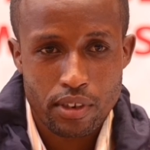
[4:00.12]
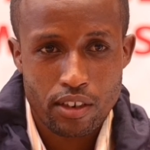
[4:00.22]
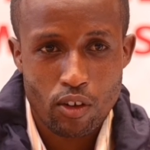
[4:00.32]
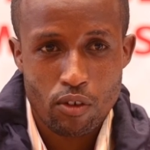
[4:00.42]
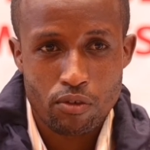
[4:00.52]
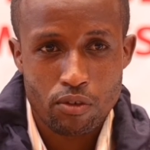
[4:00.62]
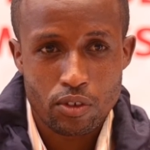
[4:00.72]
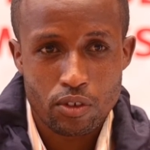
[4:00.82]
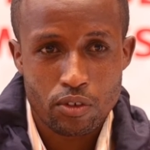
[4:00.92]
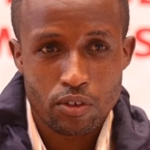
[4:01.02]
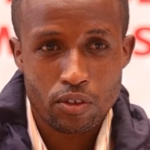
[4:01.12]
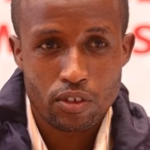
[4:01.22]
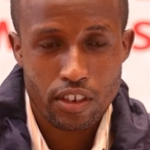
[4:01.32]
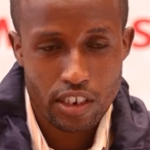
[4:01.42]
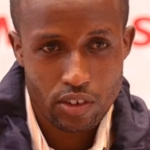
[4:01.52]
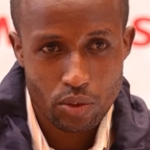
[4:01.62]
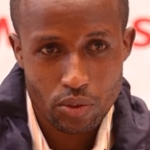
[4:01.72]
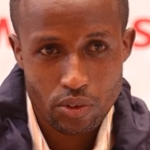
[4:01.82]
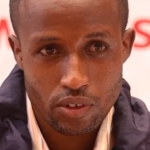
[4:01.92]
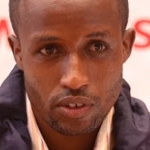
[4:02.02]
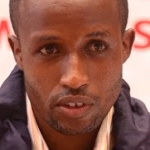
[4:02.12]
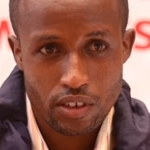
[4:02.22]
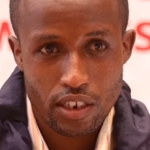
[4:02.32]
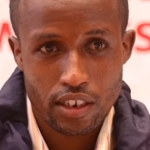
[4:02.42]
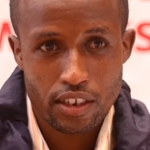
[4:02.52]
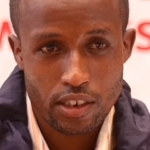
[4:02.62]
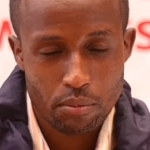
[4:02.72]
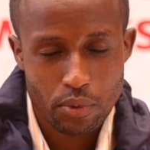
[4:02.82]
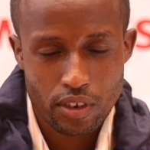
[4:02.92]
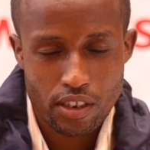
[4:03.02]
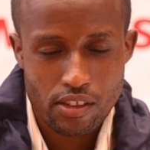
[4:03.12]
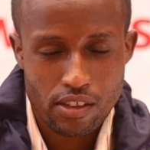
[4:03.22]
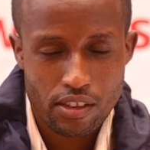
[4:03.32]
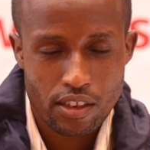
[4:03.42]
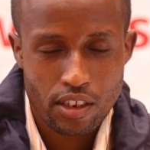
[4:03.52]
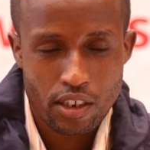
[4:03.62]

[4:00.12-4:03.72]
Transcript: been of great use and great importance,